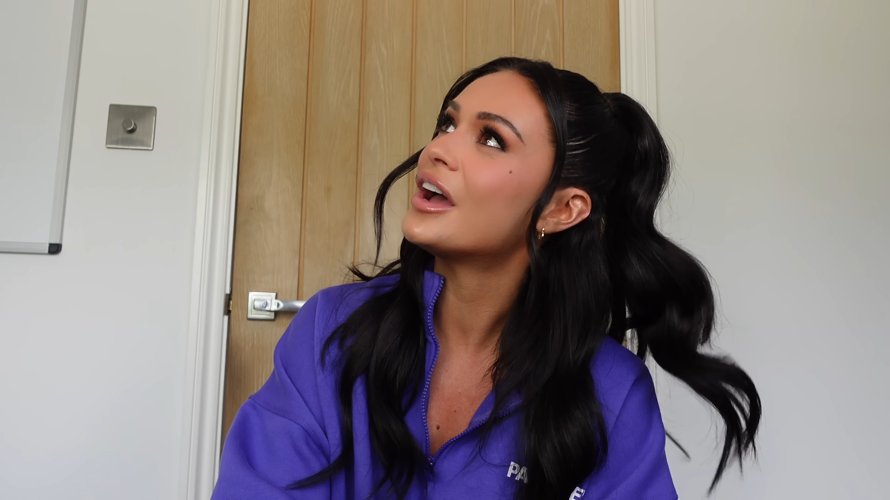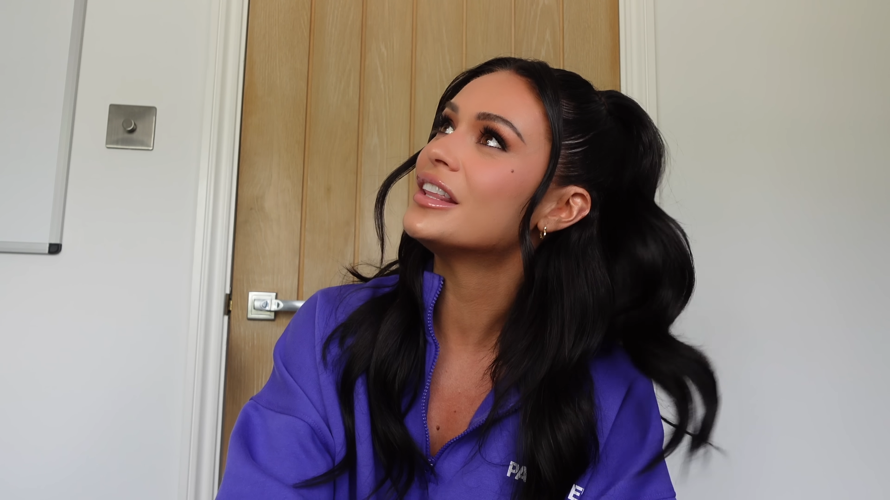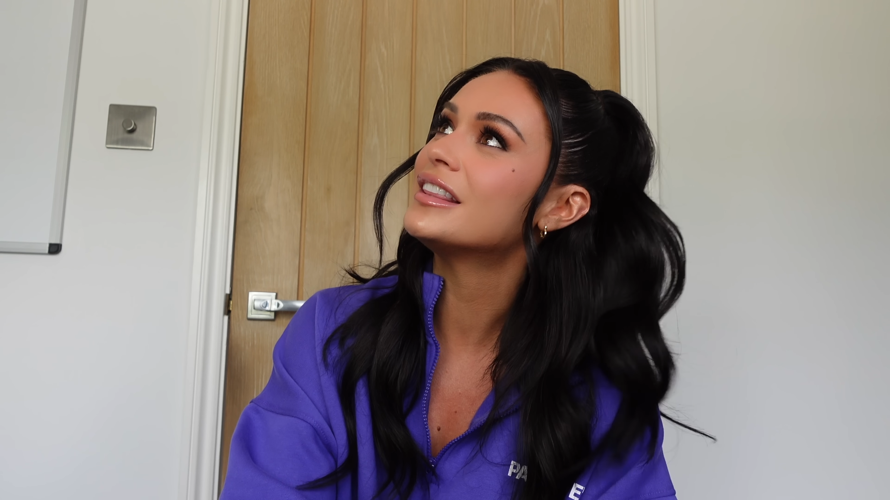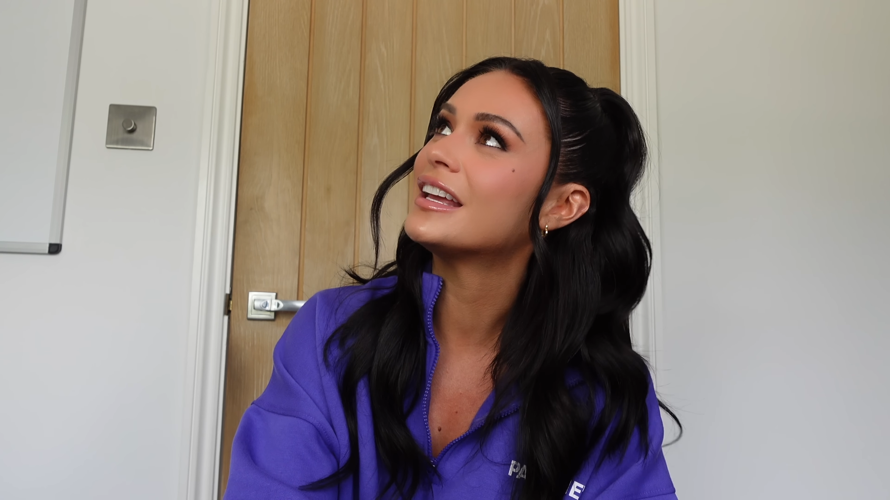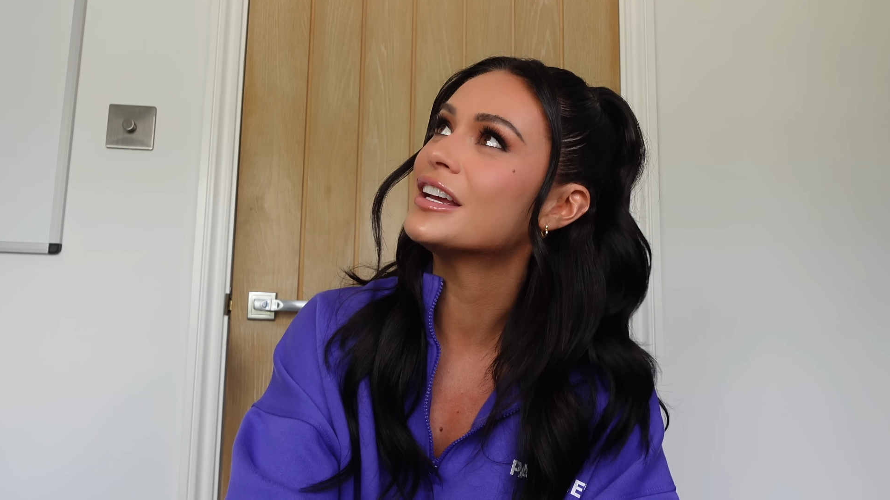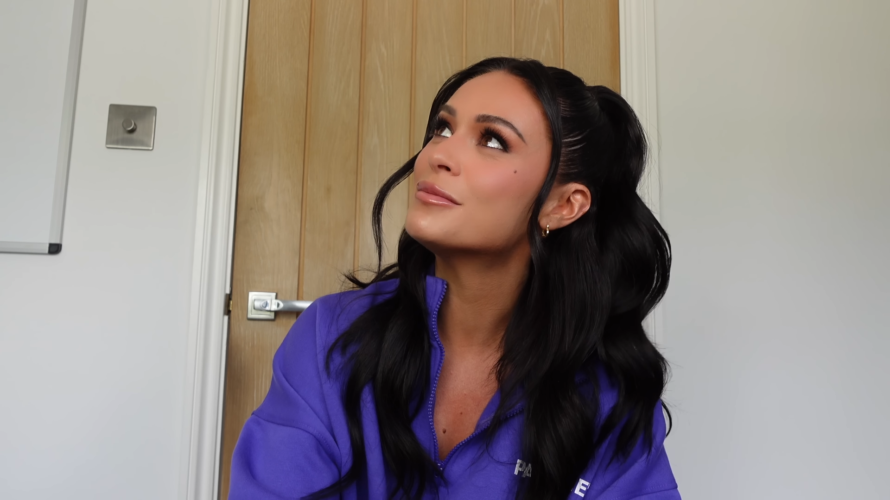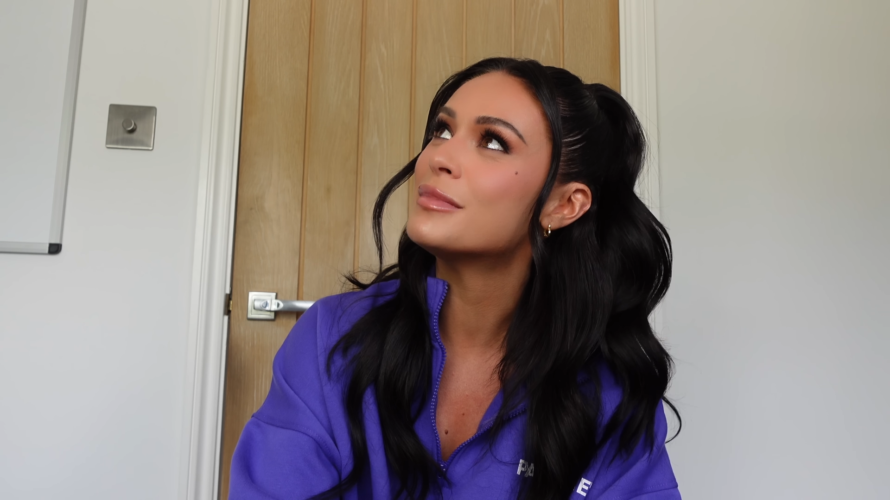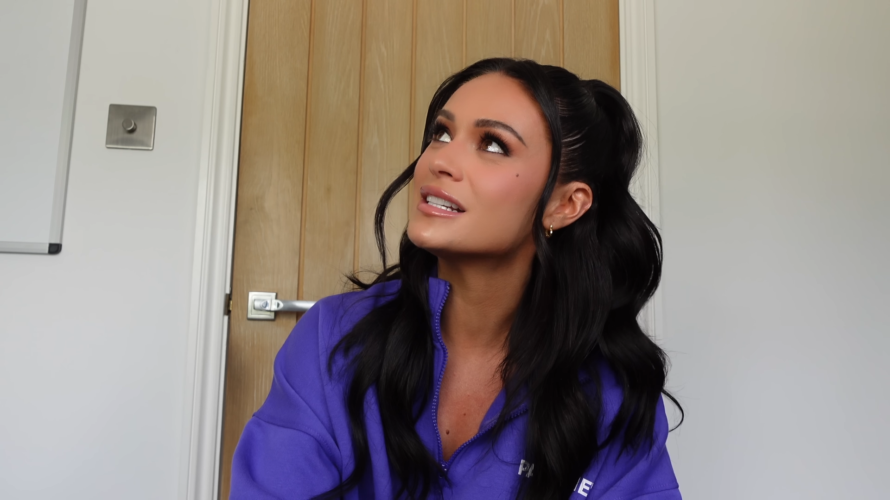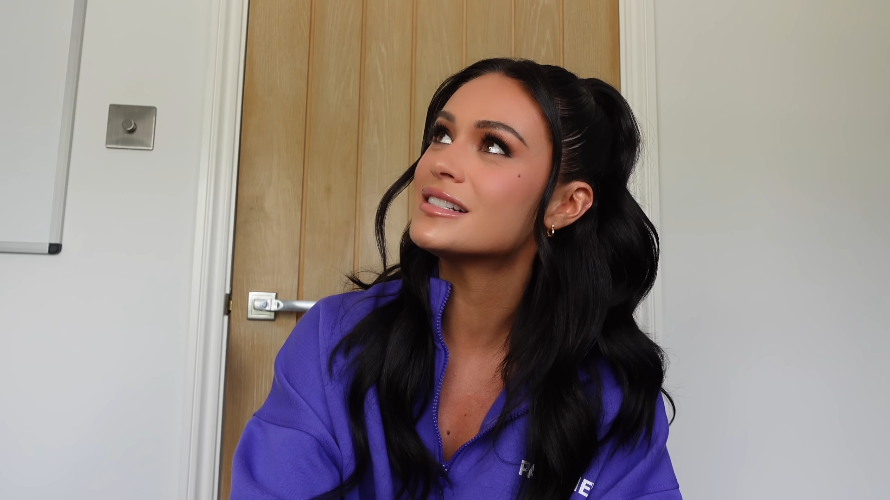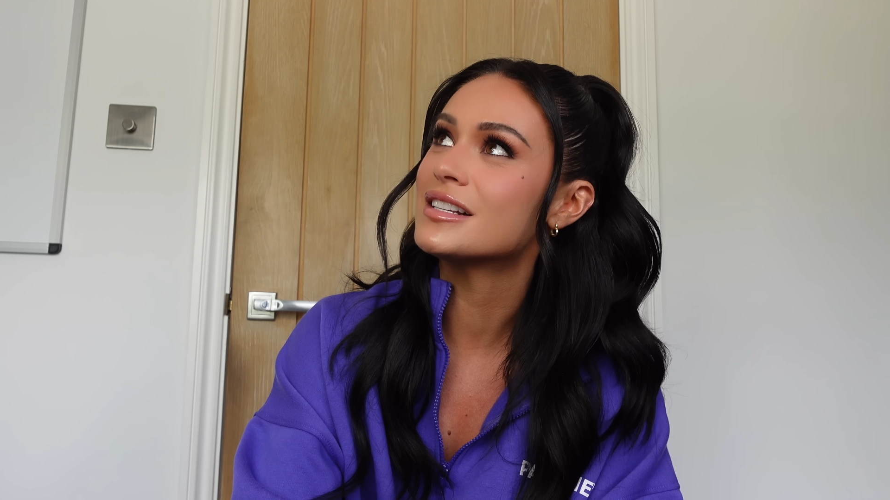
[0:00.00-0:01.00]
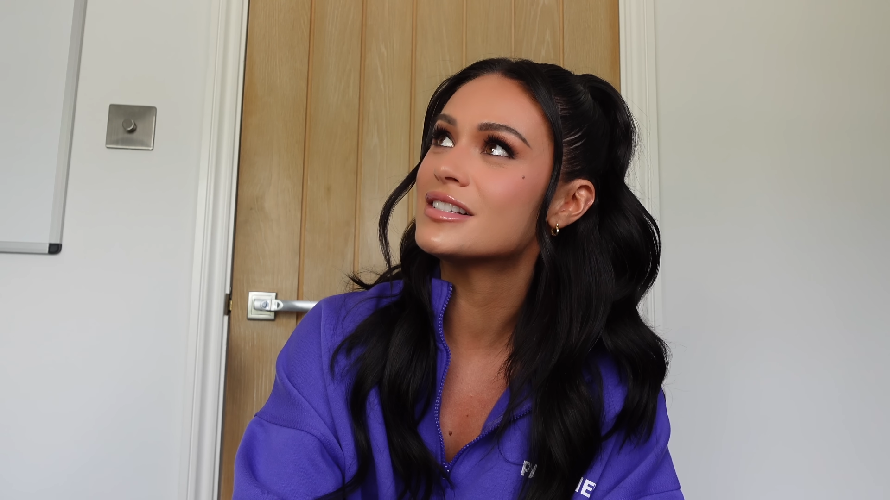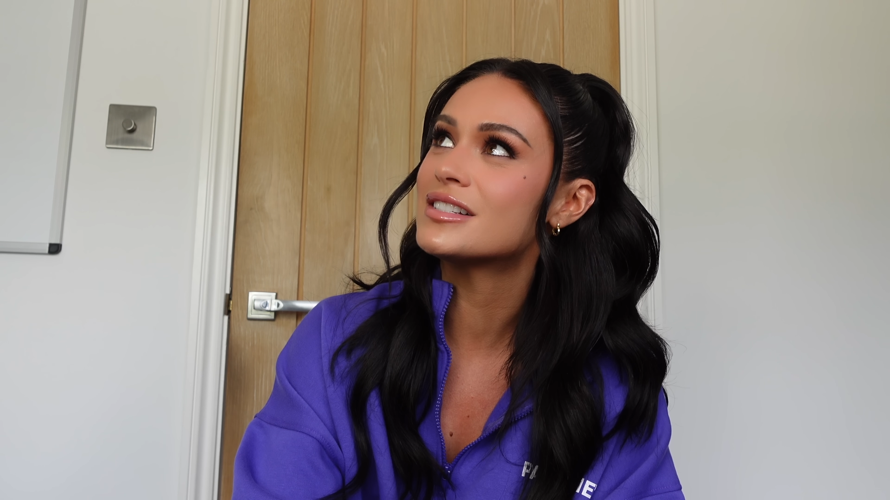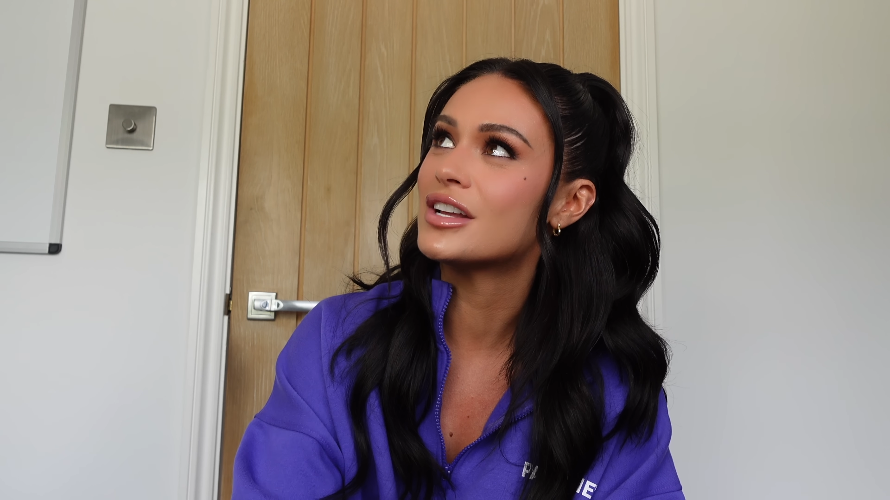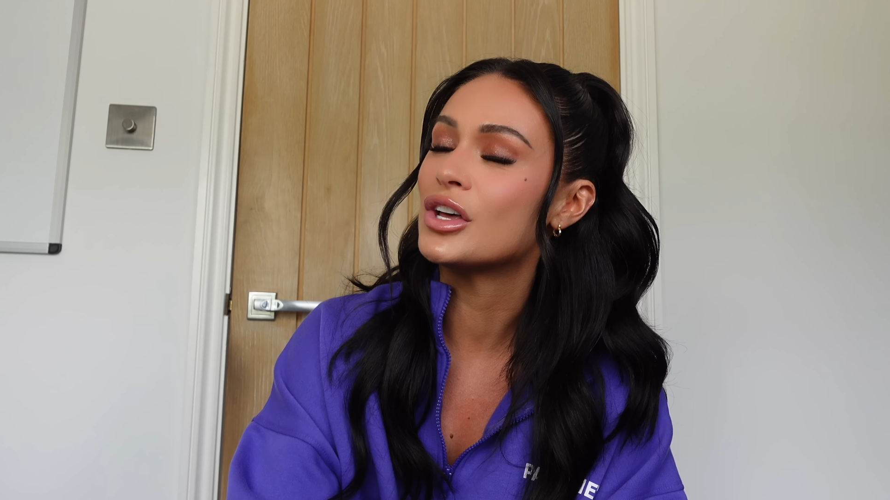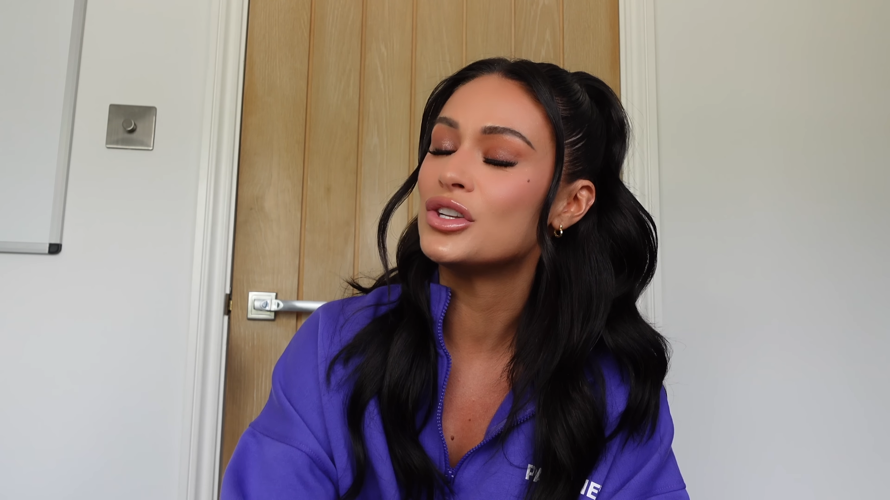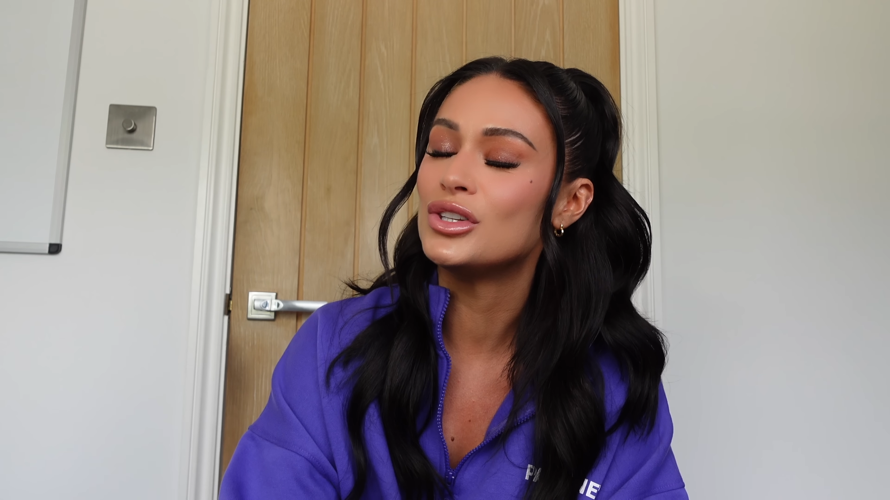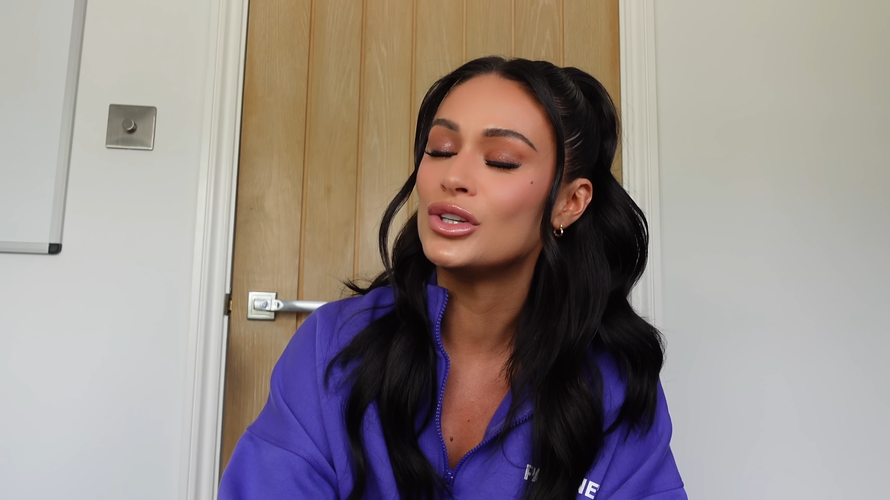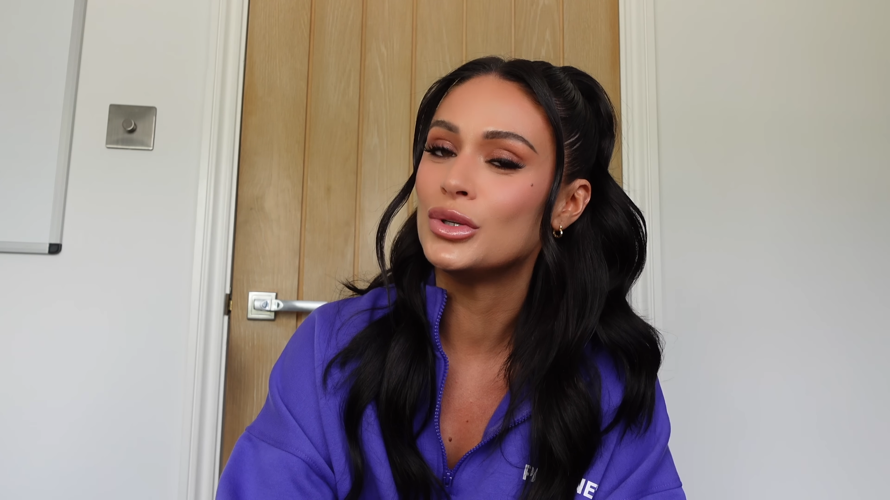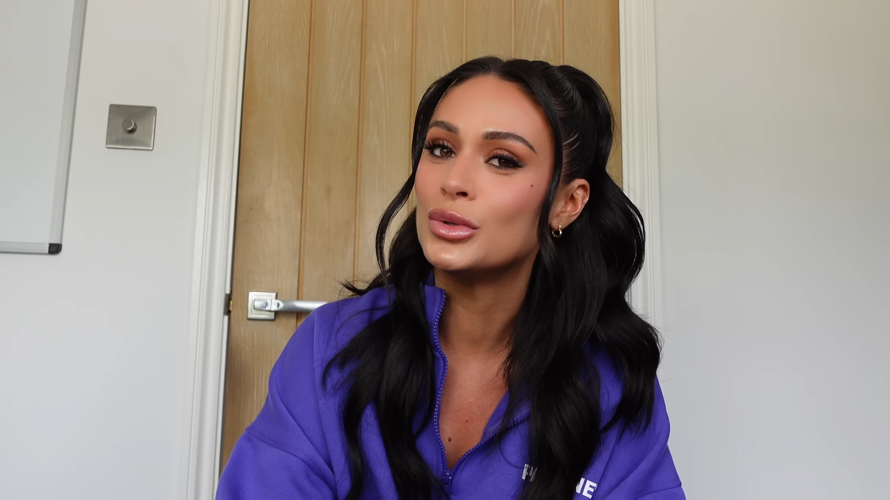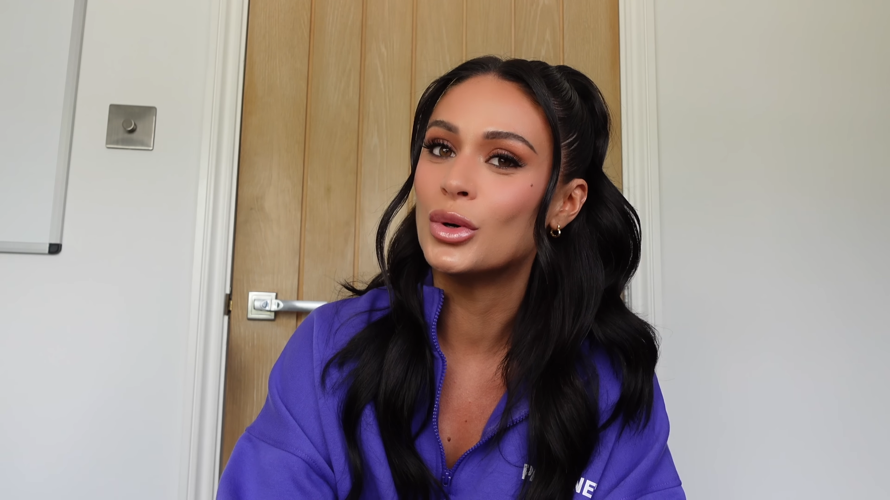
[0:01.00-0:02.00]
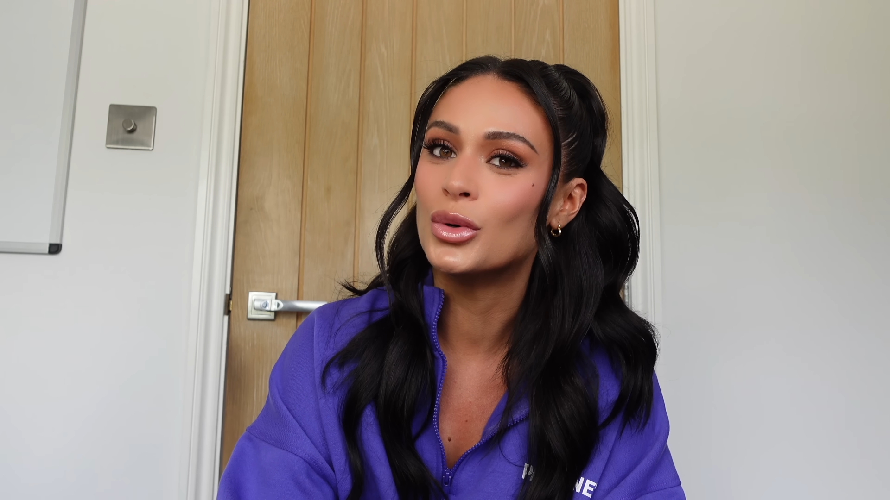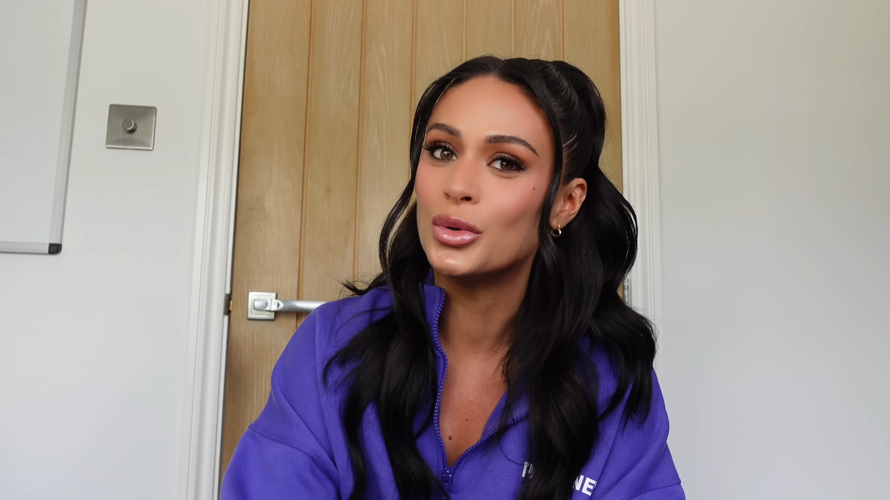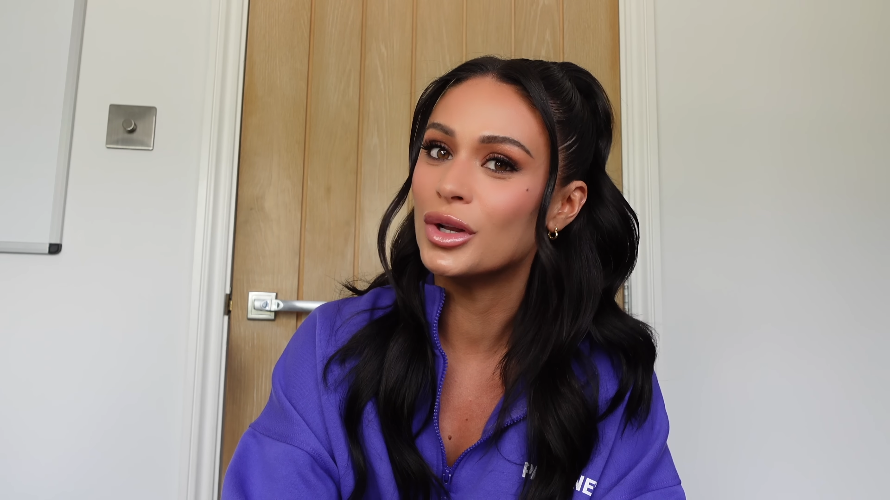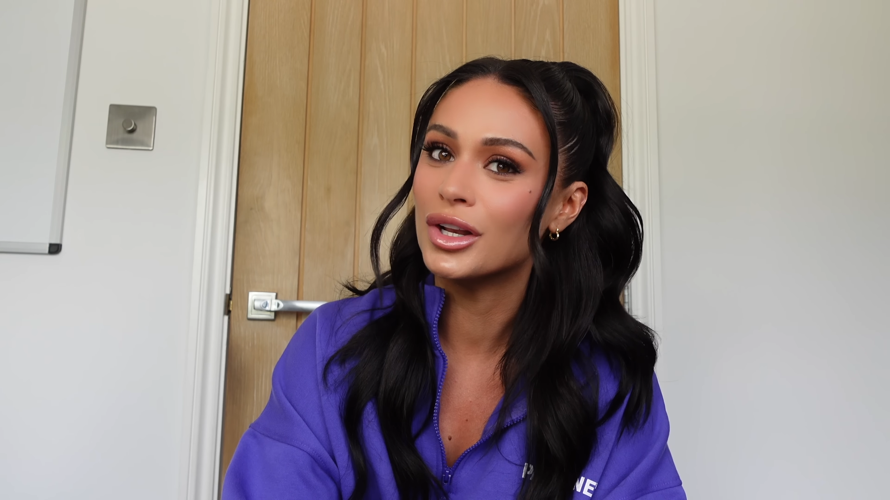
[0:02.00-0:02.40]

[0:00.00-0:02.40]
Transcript: I think my sister knew all